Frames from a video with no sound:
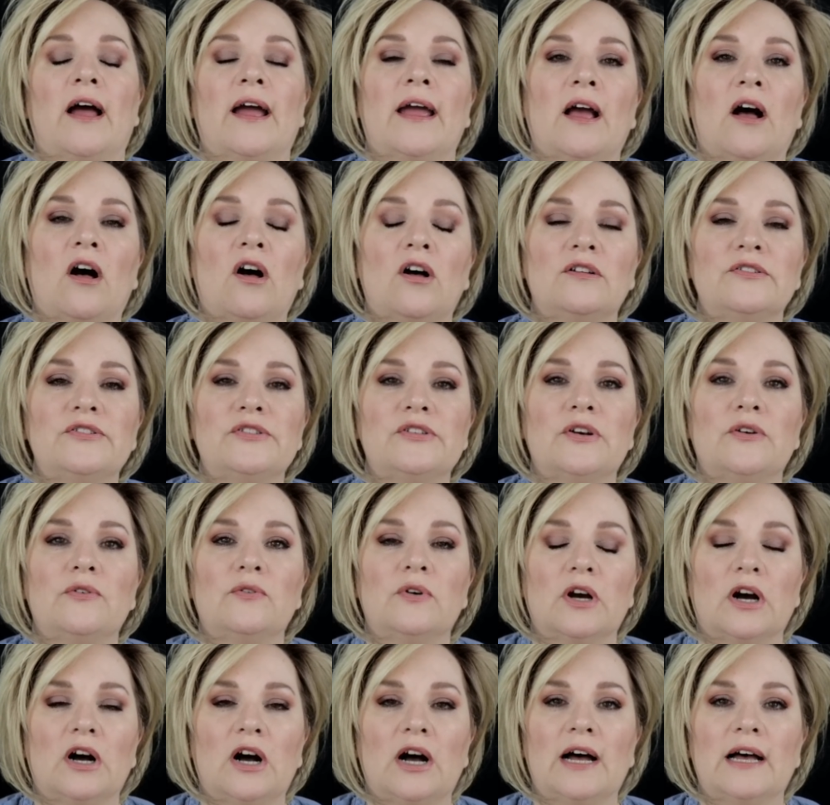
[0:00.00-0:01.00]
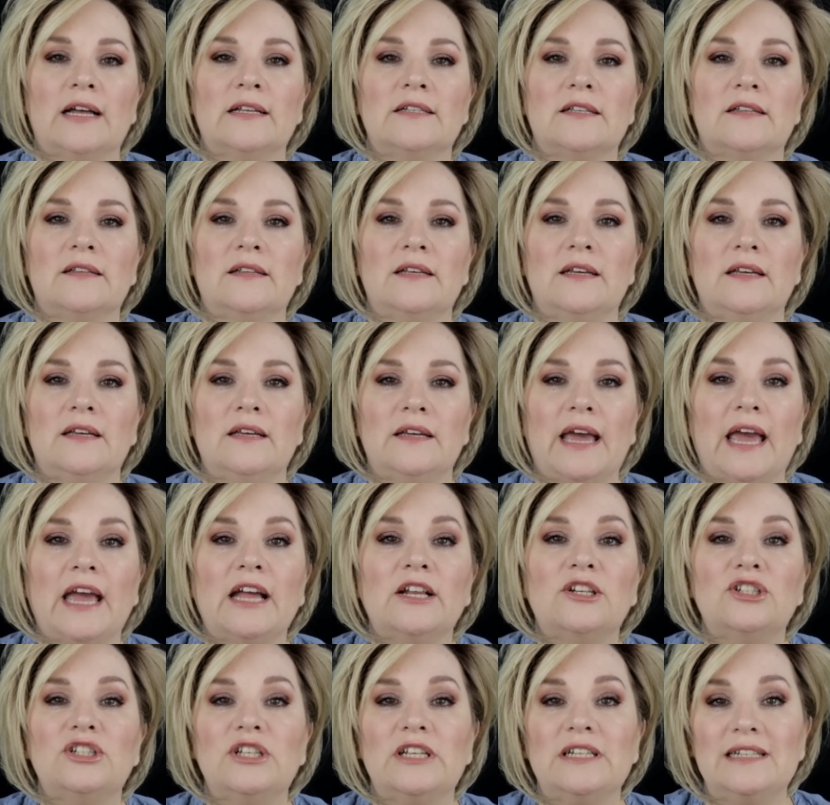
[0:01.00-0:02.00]
I also got the
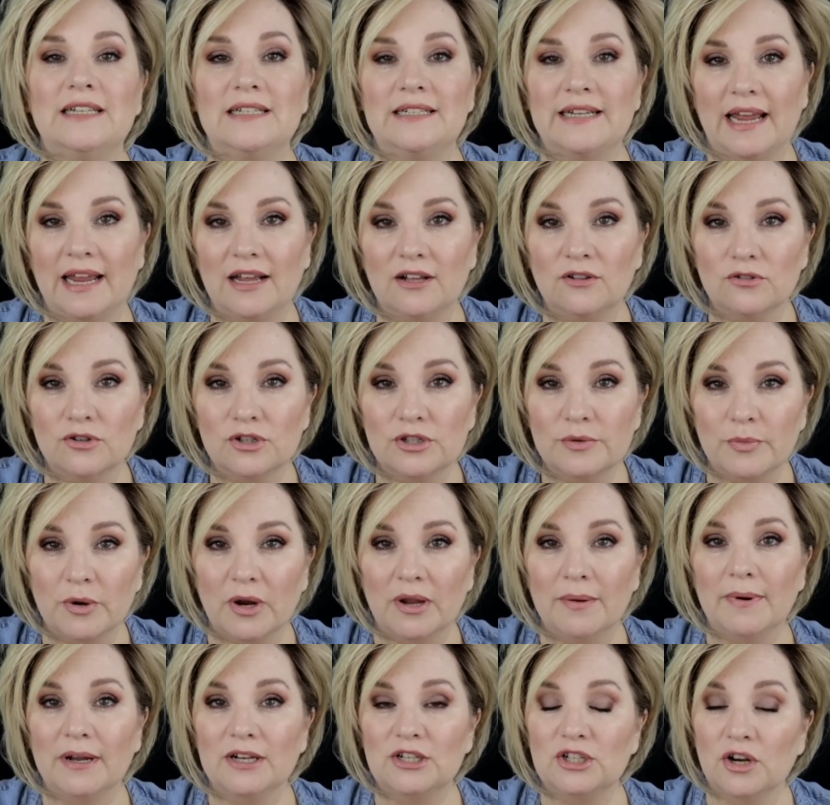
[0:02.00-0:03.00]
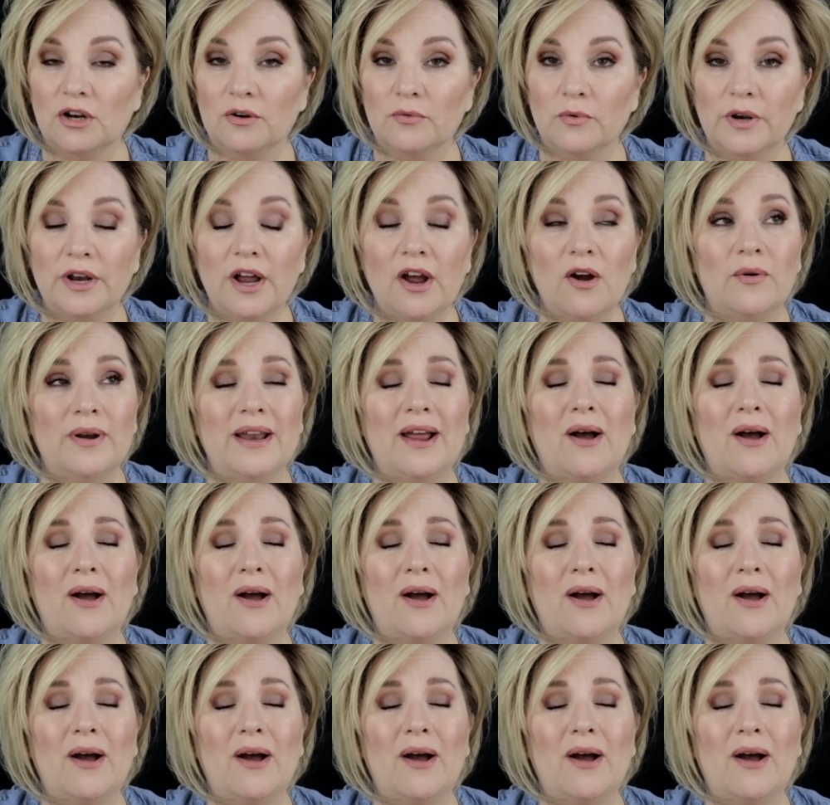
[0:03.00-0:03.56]
HD Detangler Spray by Jon Renau.